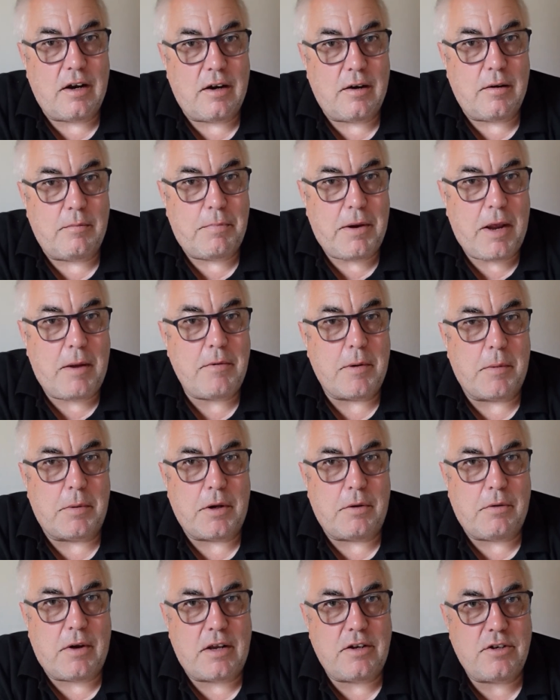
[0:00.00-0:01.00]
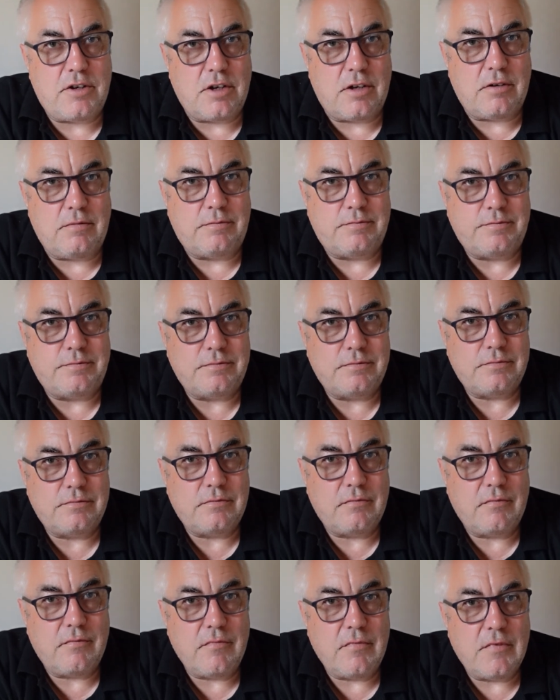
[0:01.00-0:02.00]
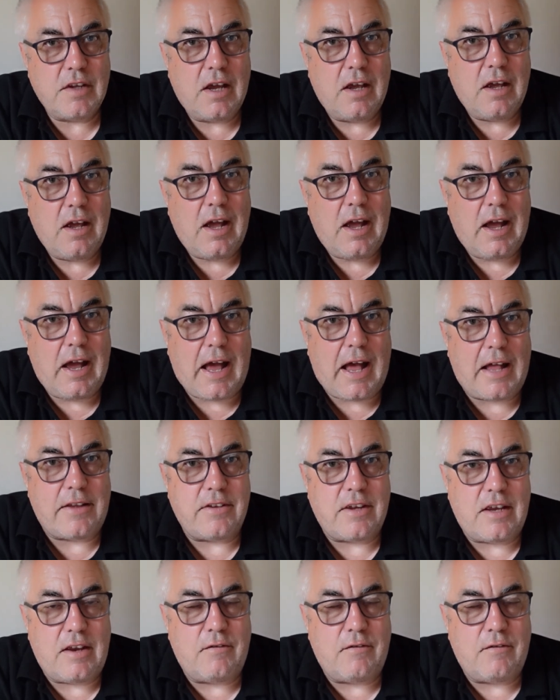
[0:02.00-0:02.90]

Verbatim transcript: BMW engine, and the